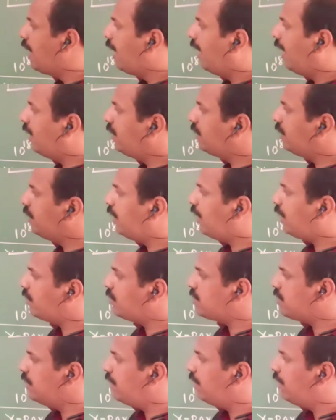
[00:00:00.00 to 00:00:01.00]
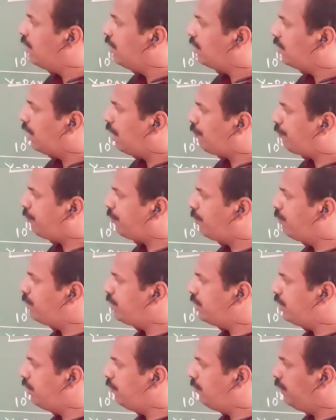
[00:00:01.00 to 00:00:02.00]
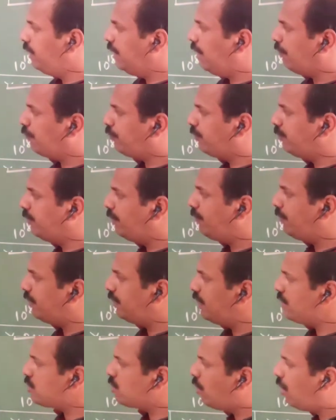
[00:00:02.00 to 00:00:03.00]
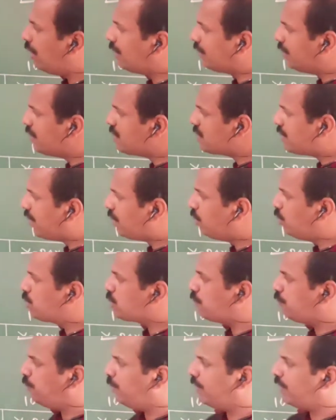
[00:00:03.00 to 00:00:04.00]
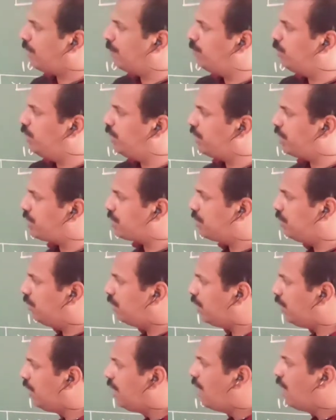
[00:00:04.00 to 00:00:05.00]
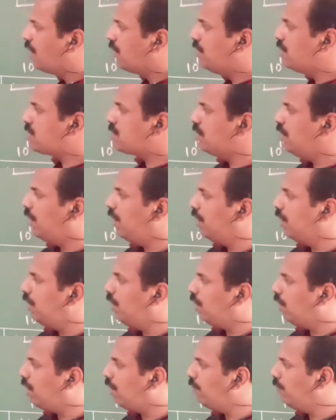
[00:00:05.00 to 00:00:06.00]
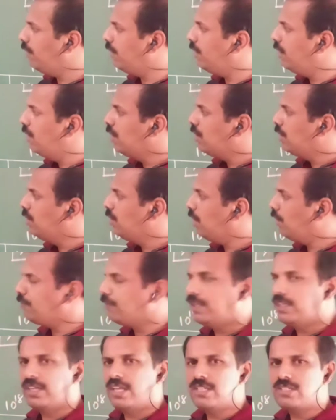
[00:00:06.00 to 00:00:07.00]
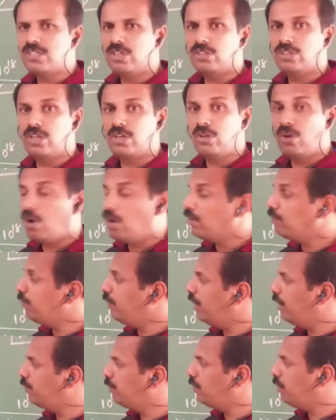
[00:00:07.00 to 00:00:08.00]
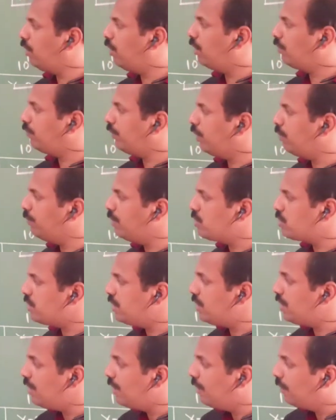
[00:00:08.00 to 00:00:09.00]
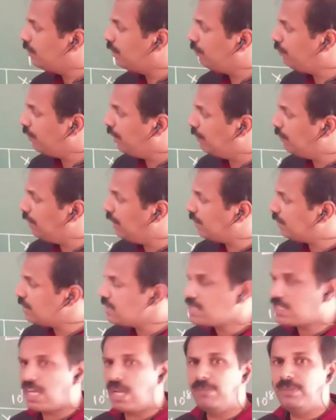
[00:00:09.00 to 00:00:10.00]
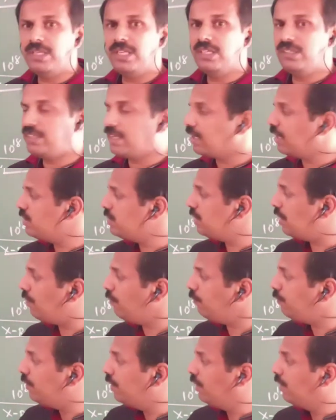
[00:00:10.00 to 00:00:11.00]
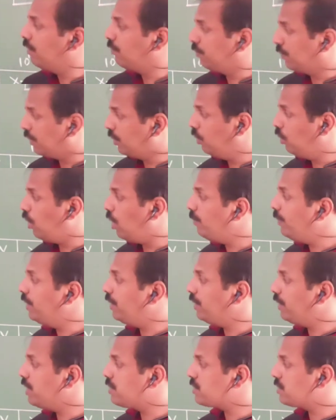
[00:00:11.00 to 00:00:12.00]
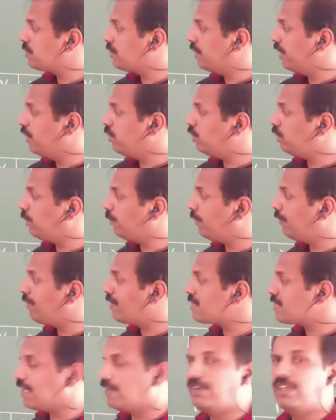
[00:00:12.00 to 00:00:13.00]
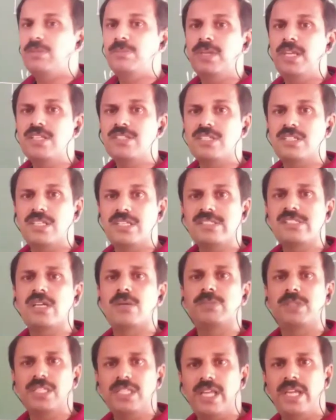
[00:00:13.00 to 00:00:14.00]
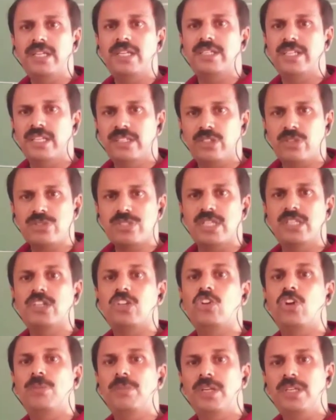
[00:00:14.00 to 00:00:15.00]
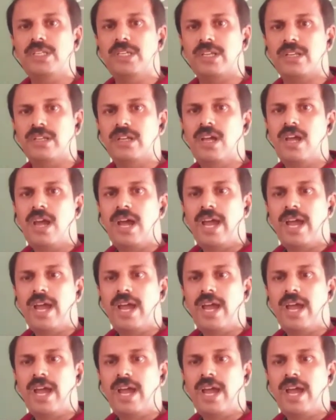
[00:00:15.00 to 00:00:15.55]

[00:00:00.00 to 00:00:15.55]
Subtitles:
and here the FM, TV, FM, these all things are used for communication. Okay, this low frequency or the long wave you see the wavelength is coming in the range of kilometers. 10 to the power 7 means it is something like 10,000 kilometer